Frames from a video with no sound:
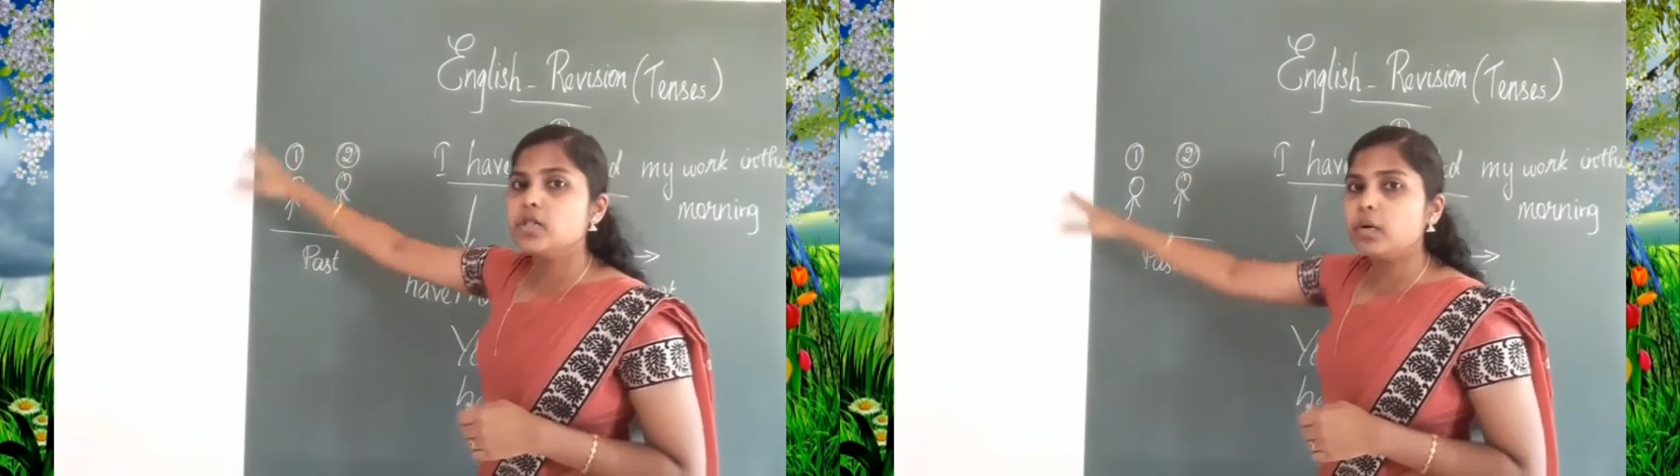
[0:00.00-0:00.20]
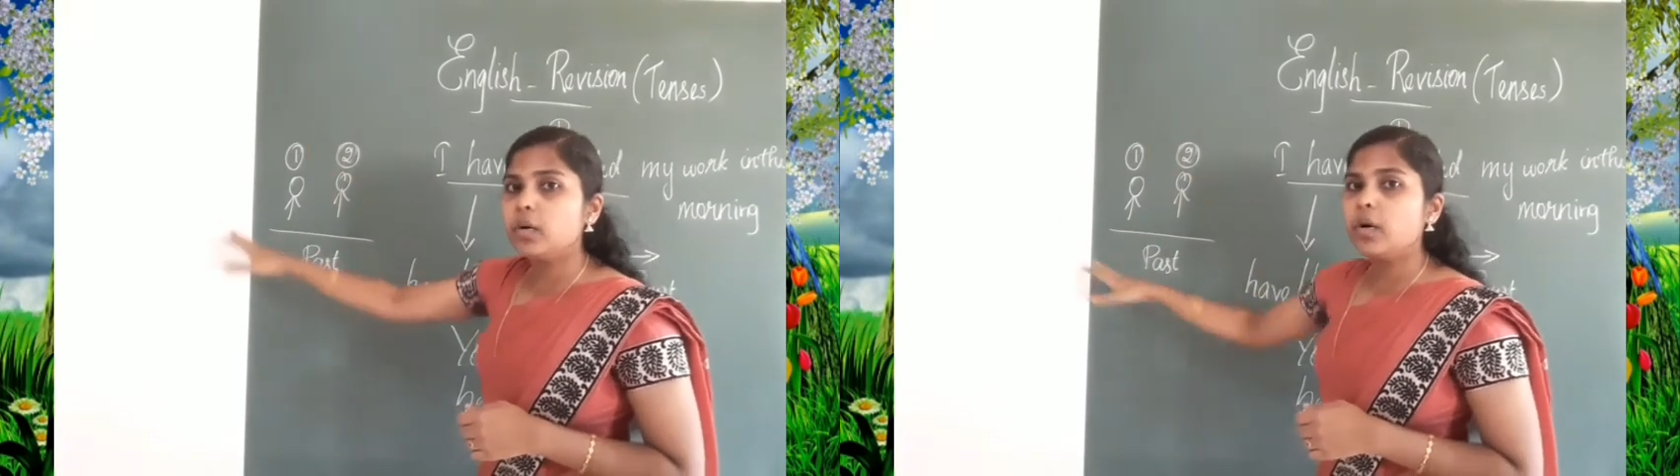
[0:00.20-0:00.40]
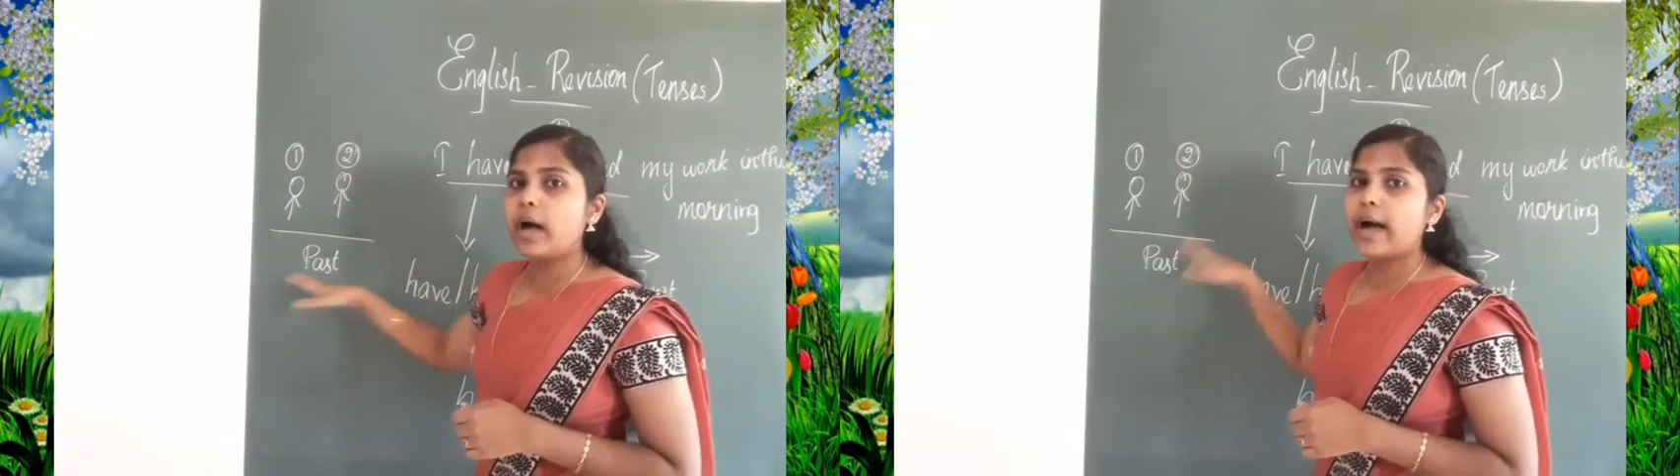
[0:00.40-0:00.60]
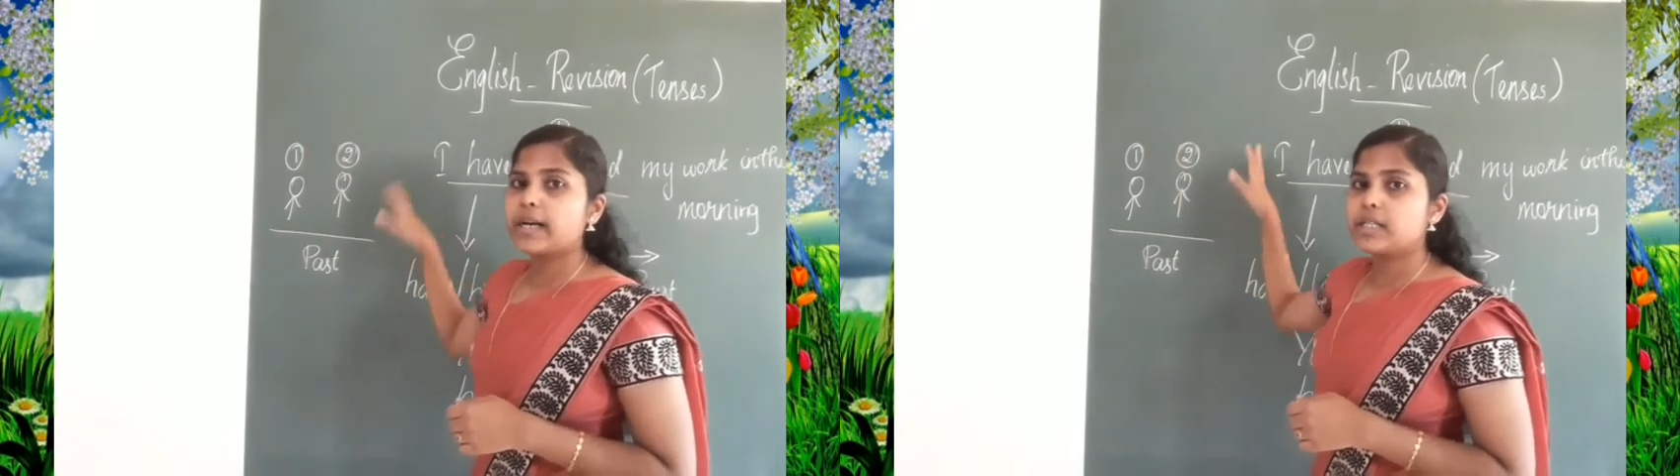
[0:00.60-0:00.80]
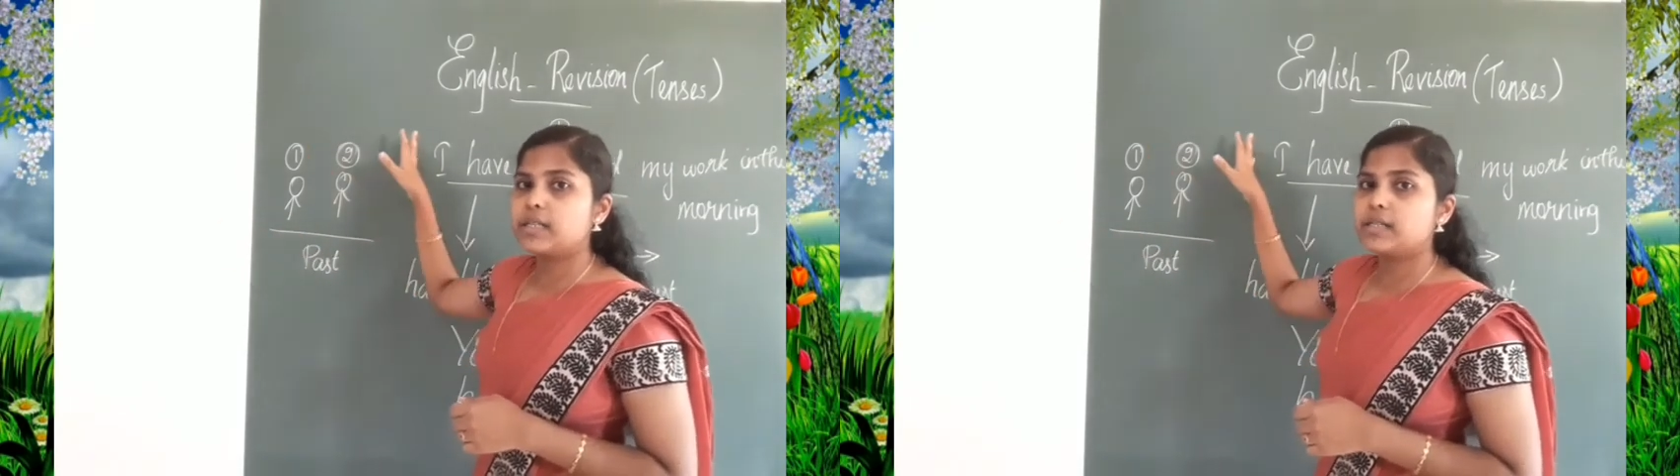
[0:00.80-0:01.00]
two
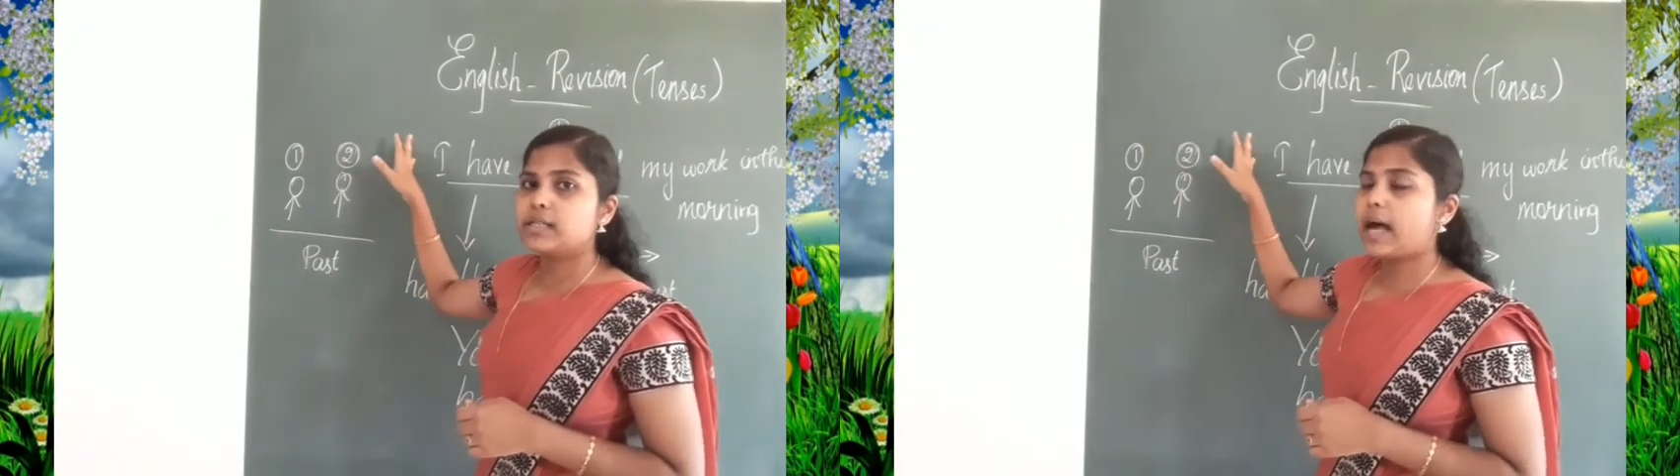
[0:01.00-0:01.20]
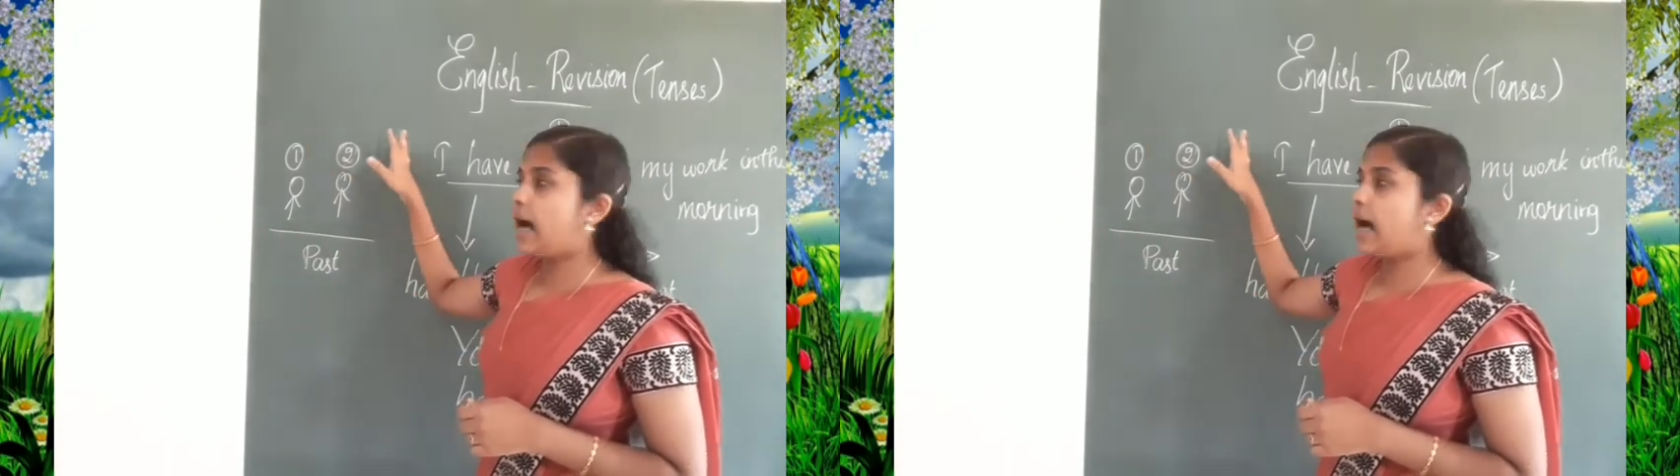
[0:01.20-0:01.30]
actions,